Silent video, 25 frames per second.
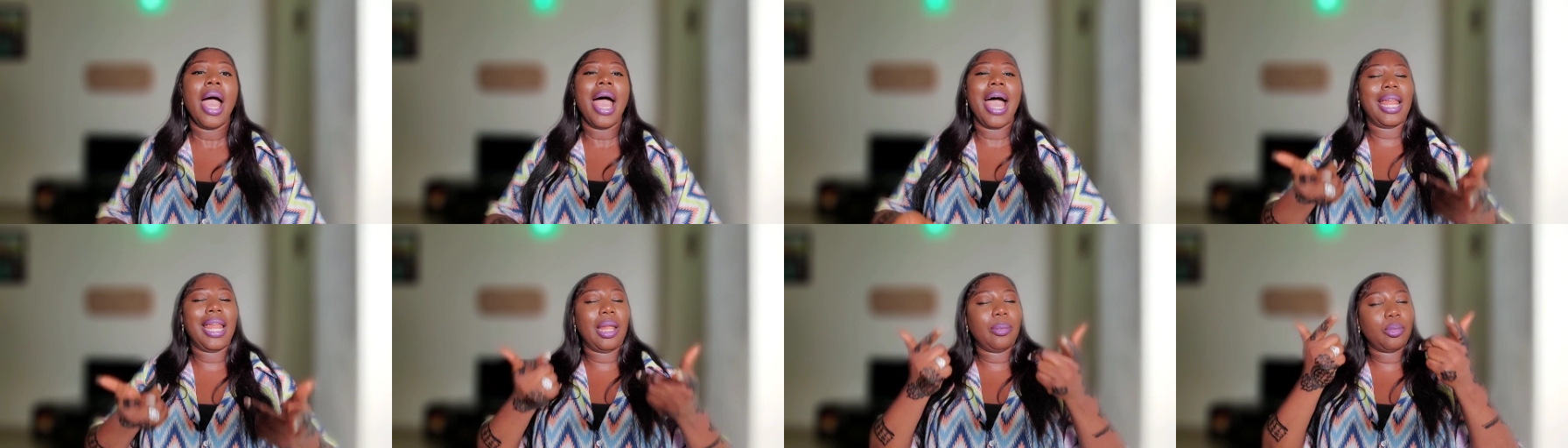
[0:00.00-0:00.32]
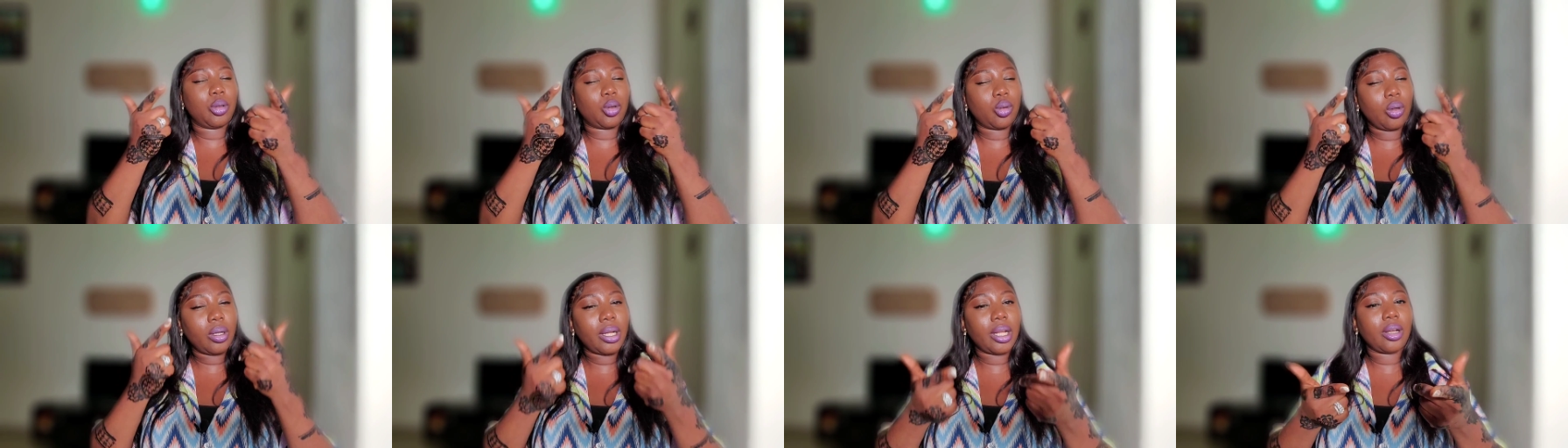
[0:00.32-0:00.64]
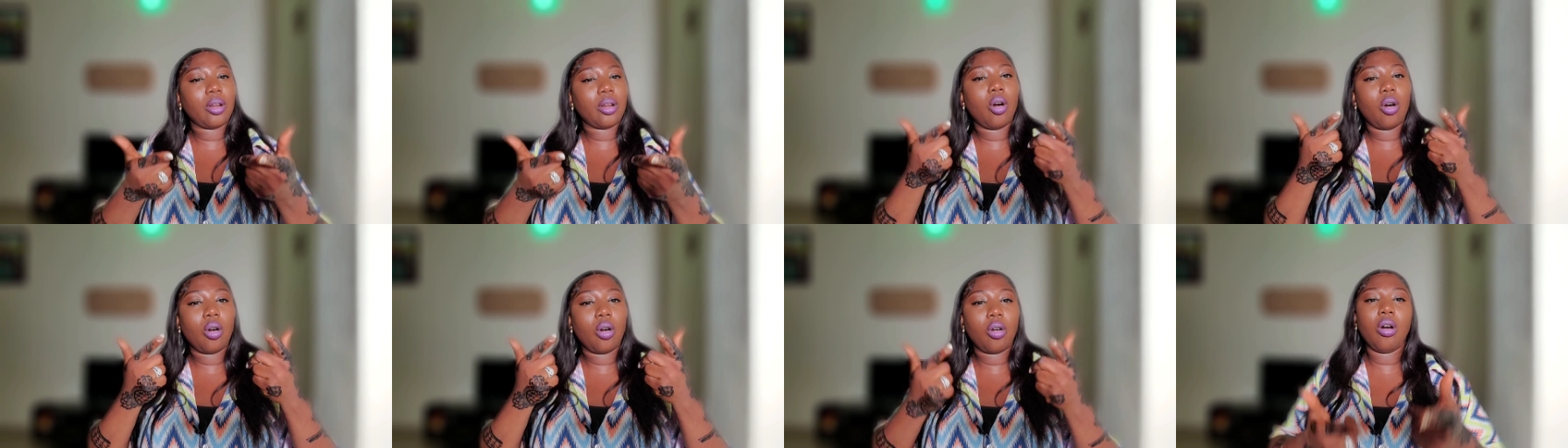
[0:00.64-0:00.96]
and i'm sure
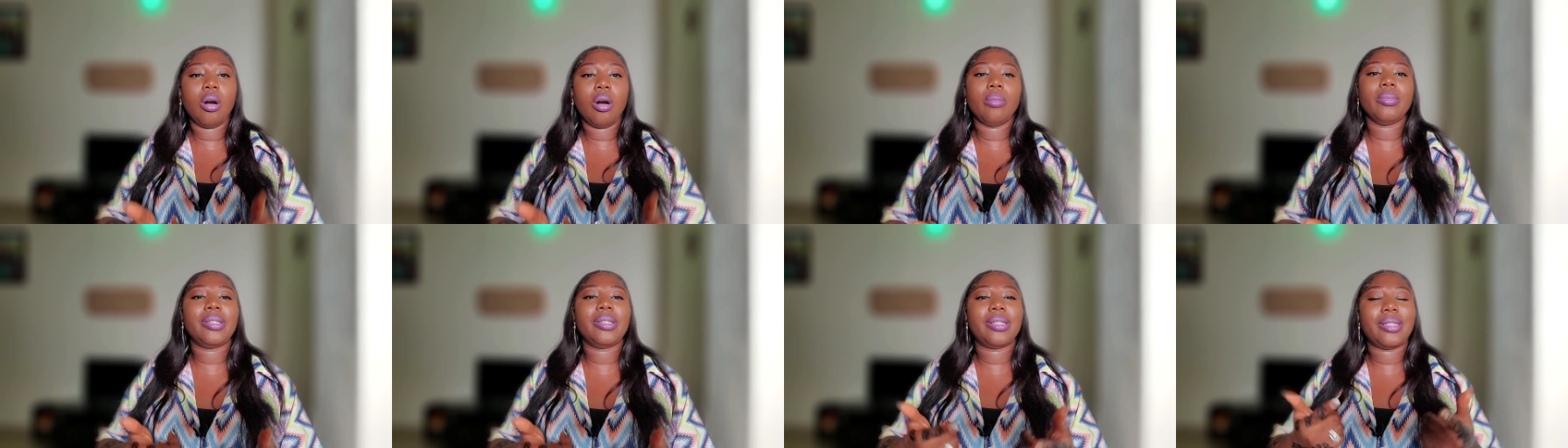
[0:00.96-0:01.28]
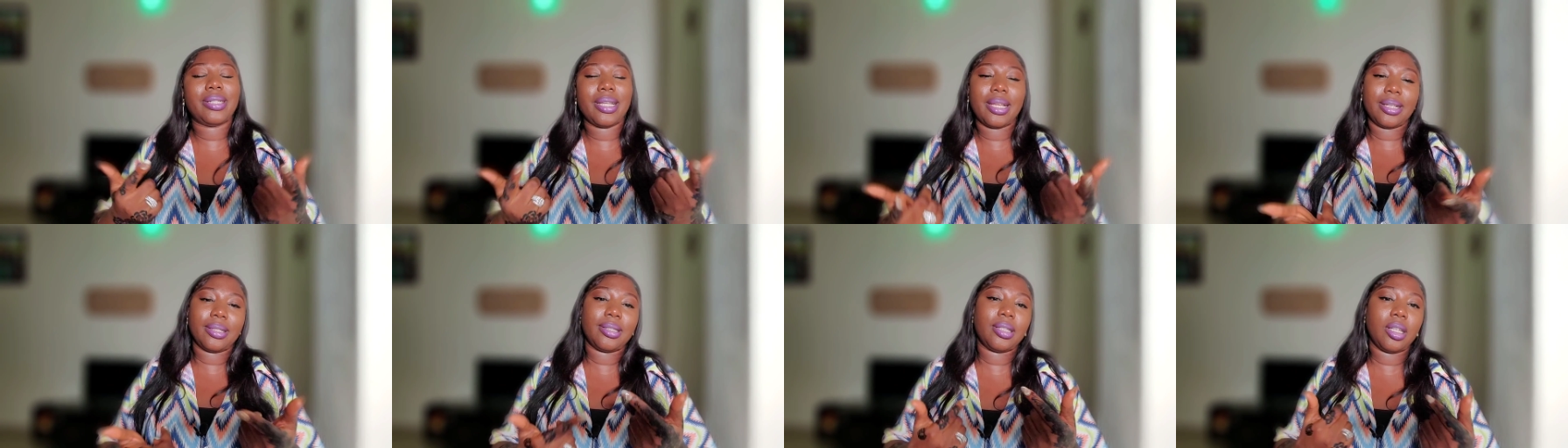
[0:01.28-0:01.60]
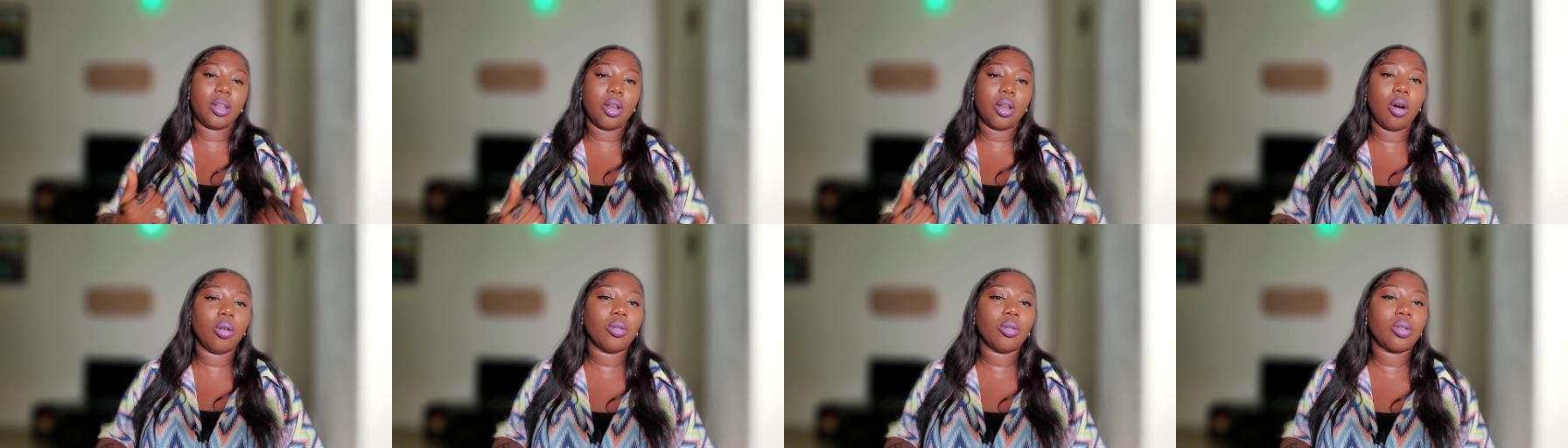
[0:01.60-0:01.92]
that ogom sensed
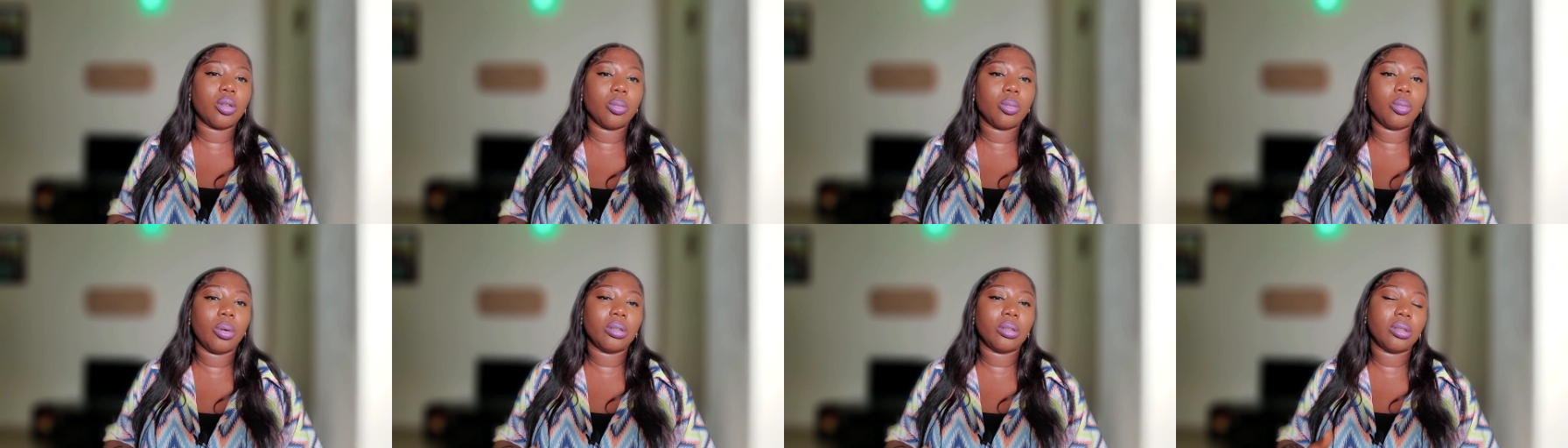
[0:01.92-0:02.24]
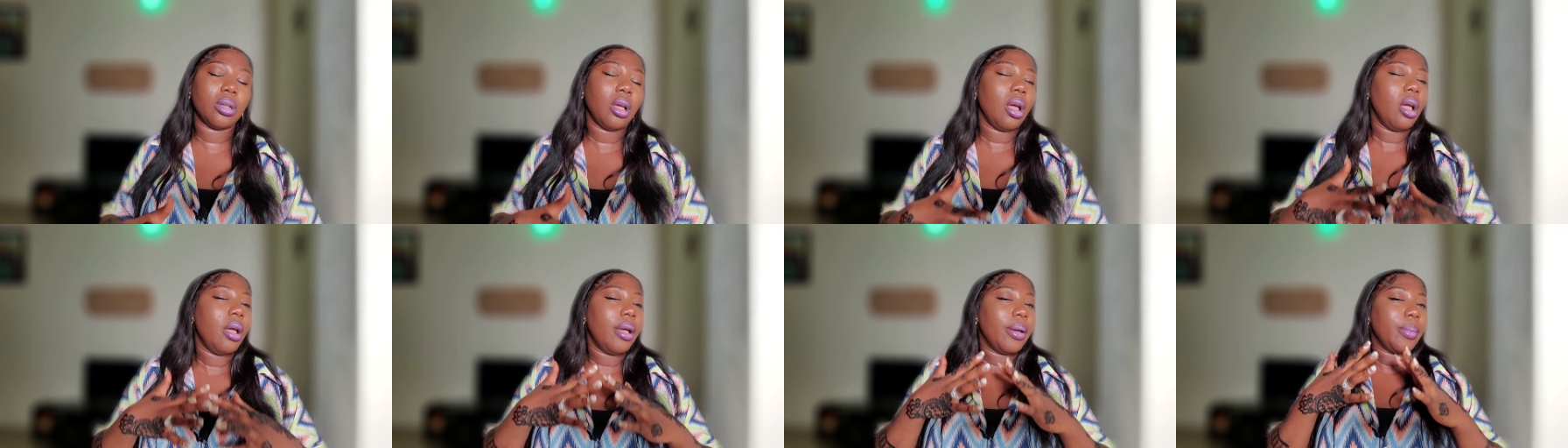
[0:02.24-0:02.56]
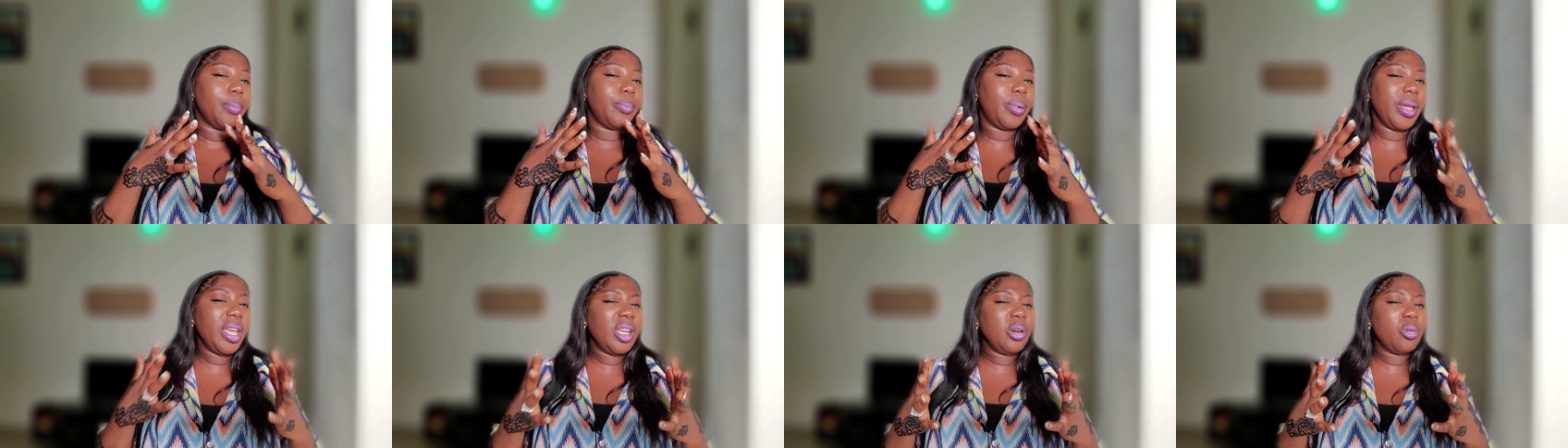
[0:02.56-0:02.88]
it also but
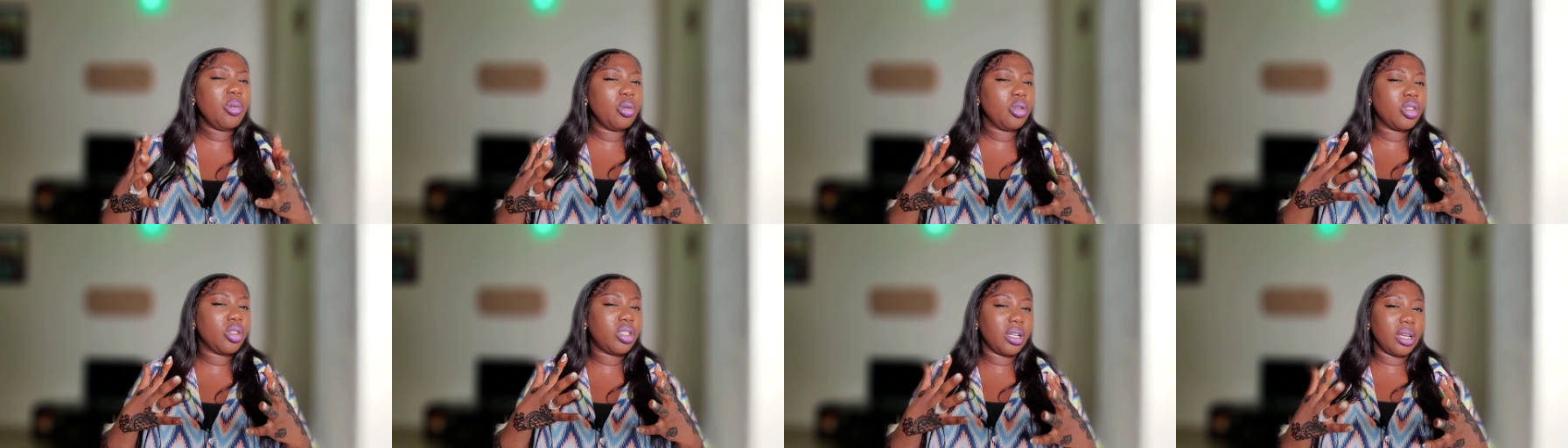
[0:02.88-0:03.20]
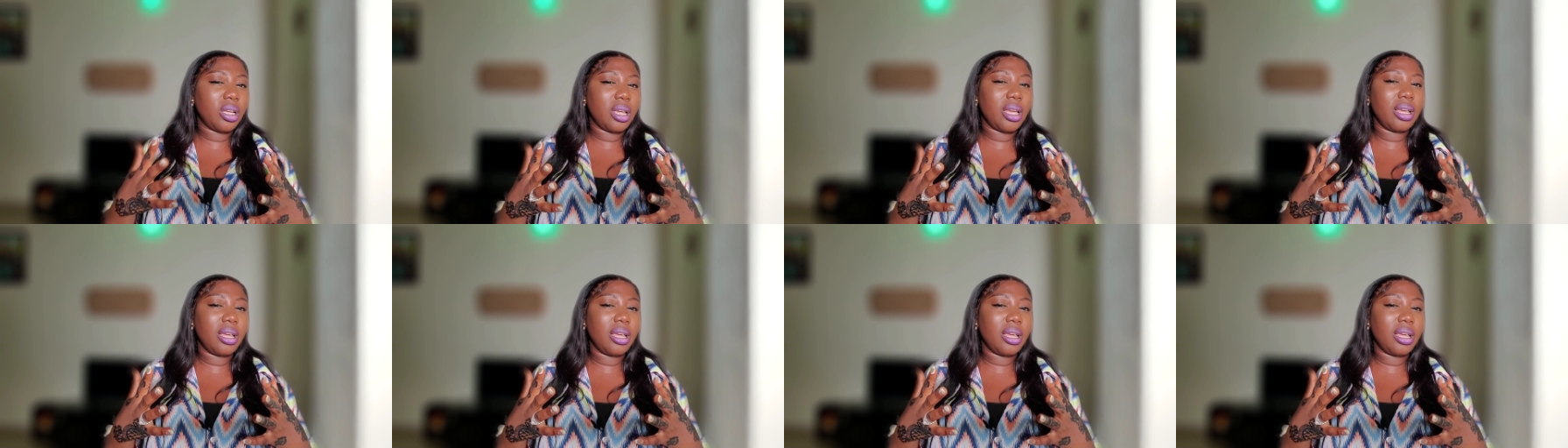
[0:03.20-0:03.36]
being who she